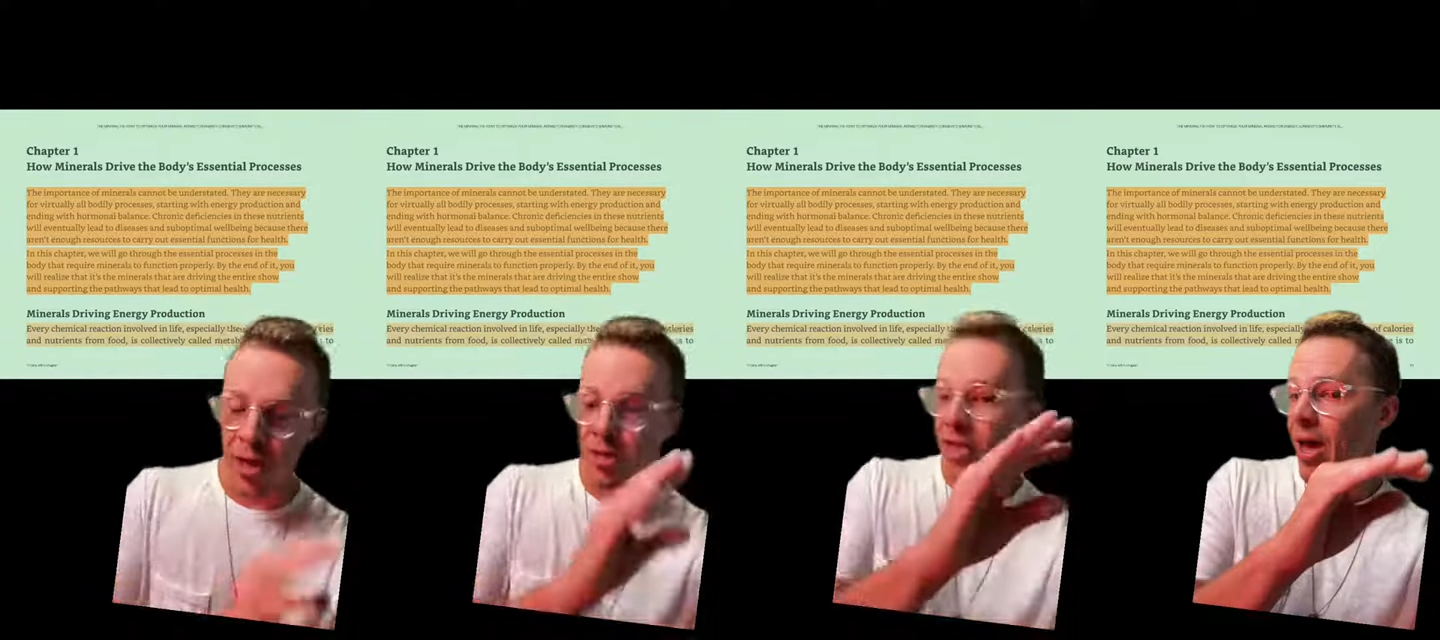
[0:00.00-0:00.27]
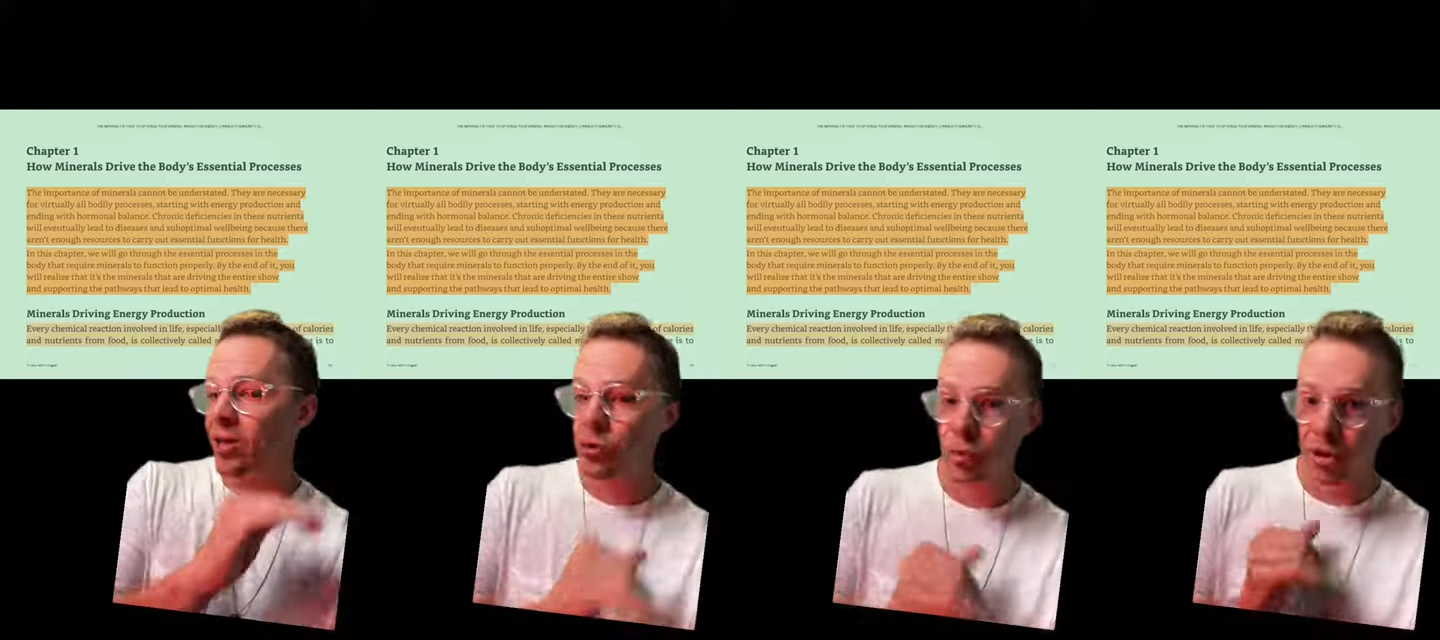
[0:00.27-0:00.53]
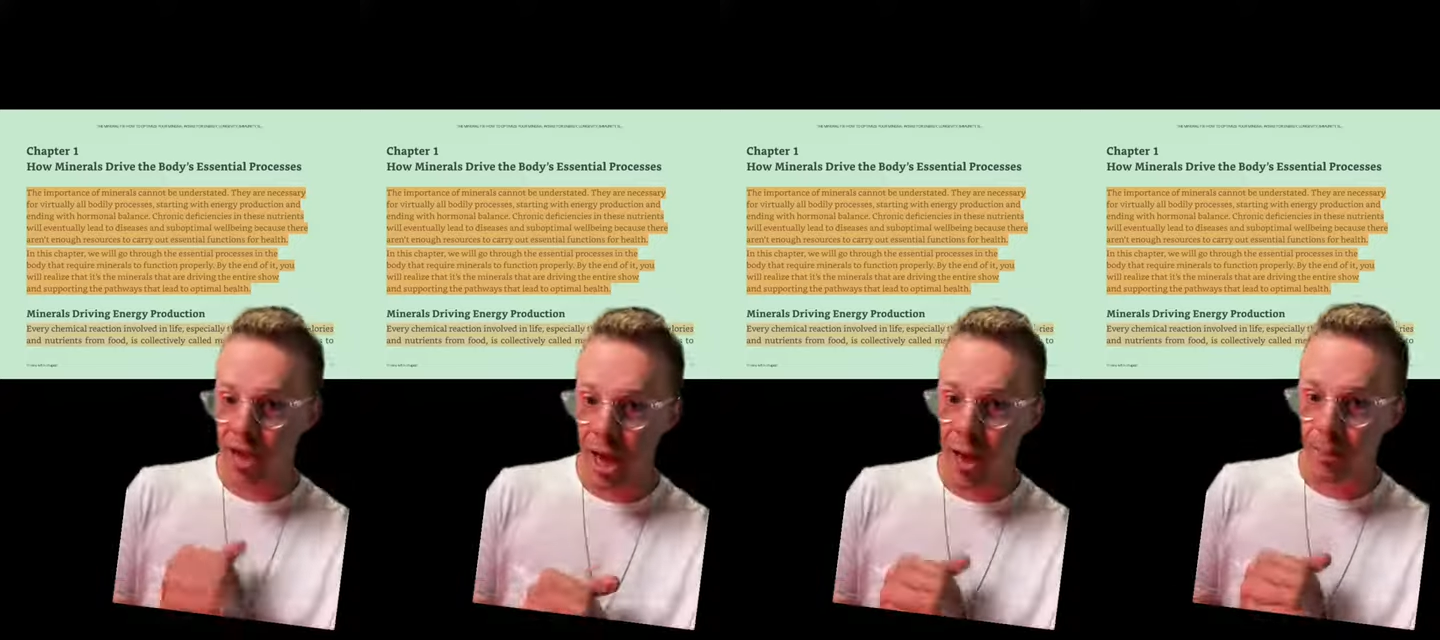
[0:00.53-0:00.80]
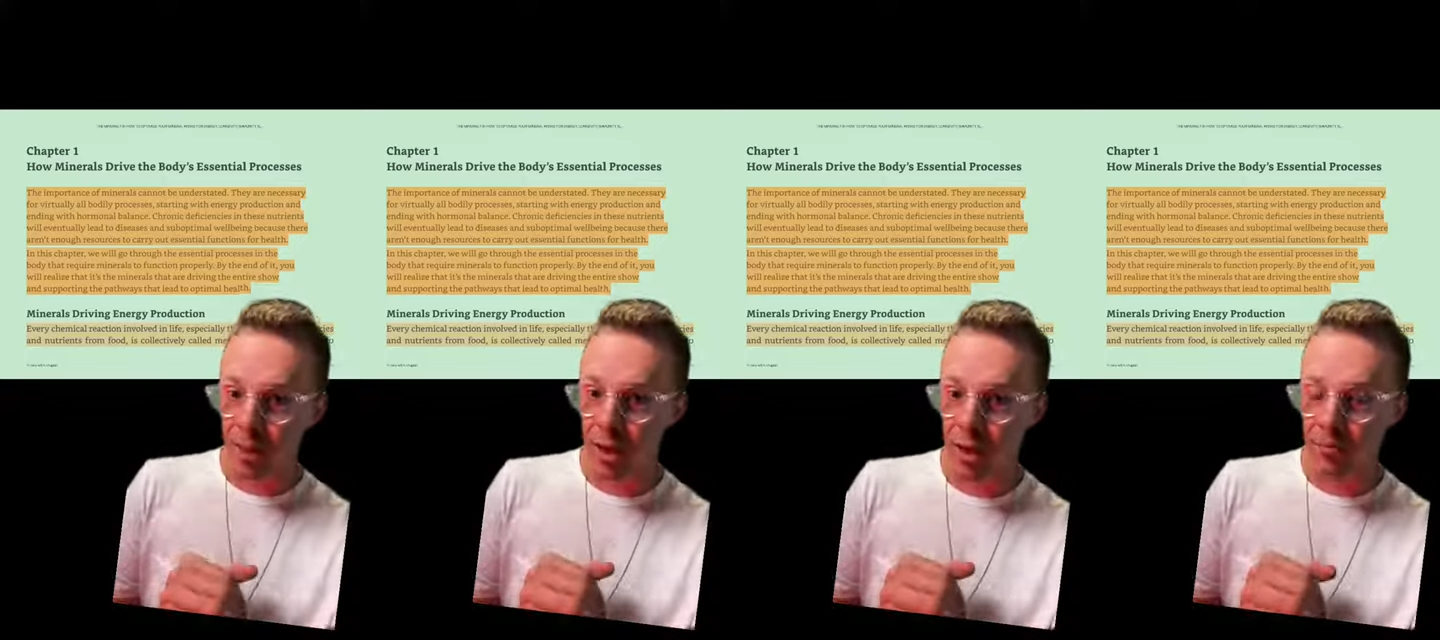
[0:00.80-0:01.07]
That's what's
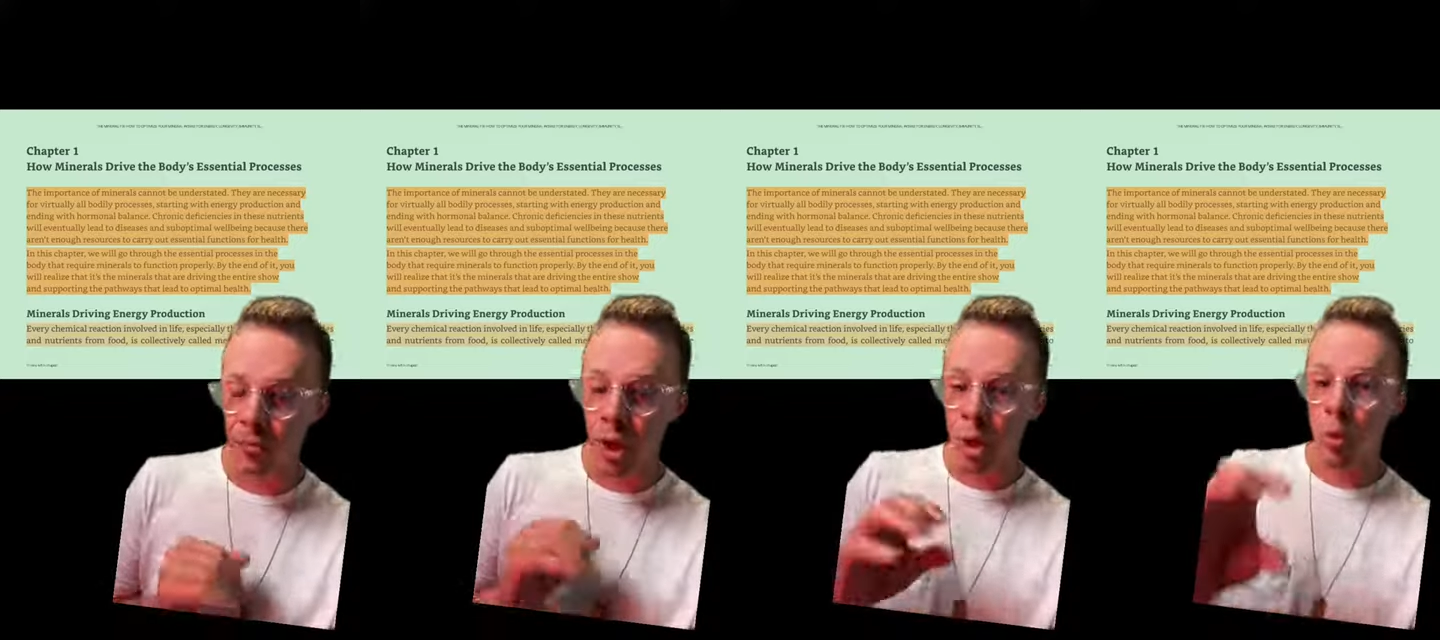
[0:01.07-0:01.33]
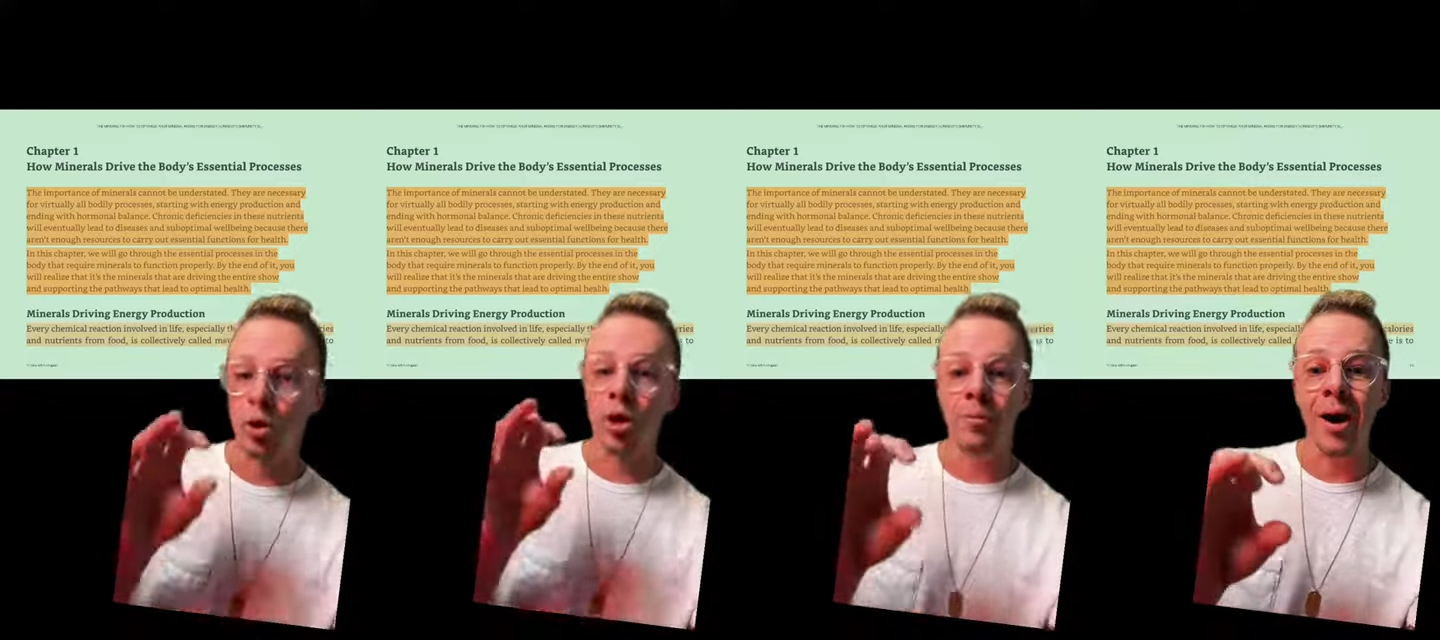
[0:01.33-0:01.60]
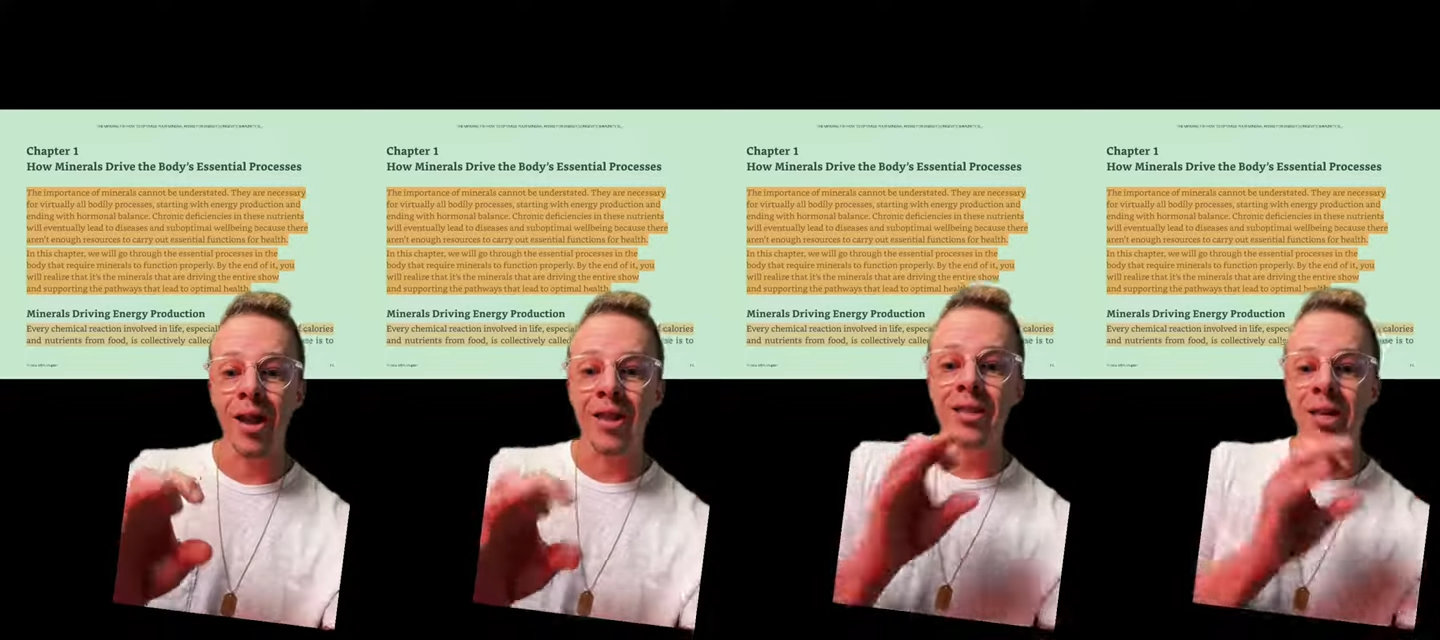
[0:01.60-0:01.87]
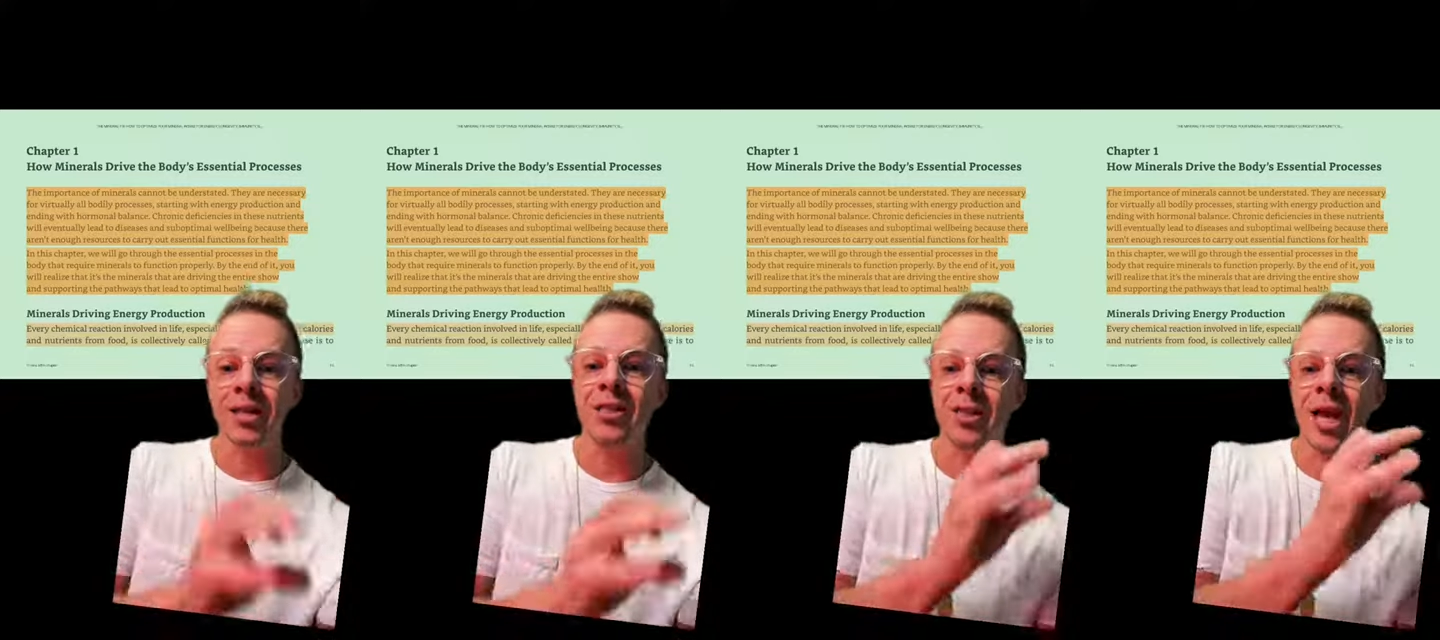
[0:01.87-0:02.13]
happening when your body
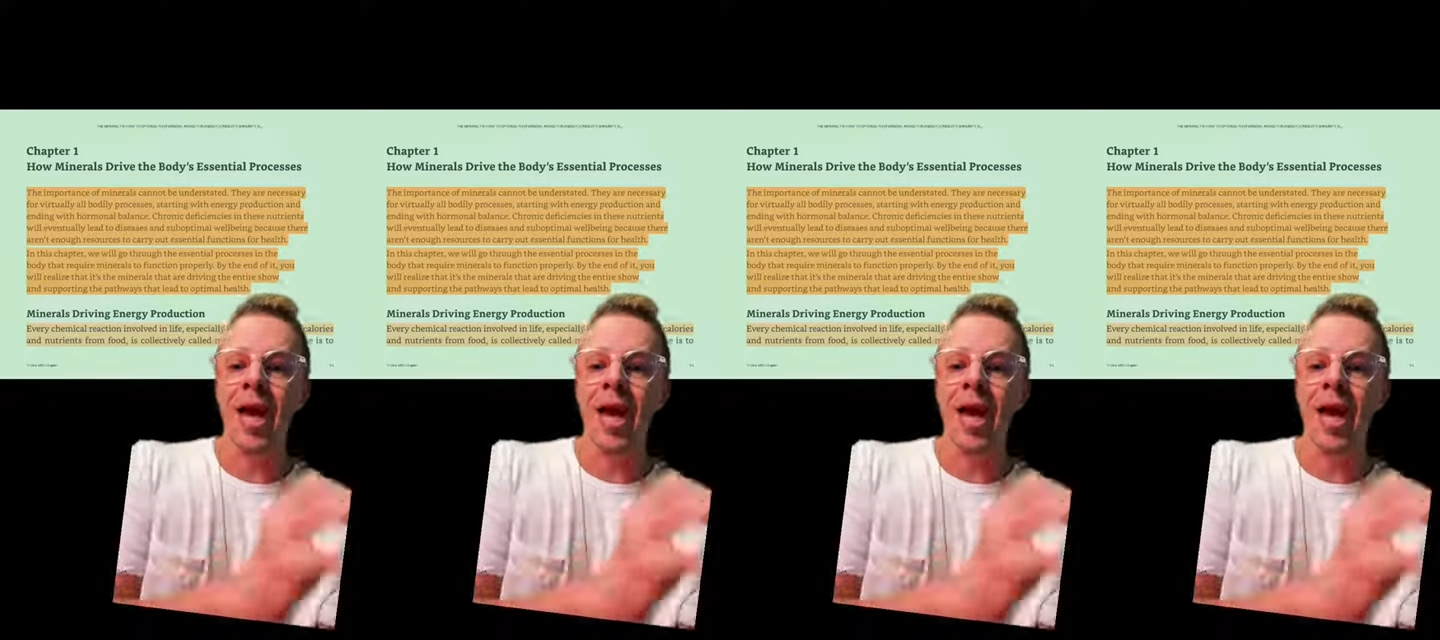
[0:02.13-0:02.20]
doesn't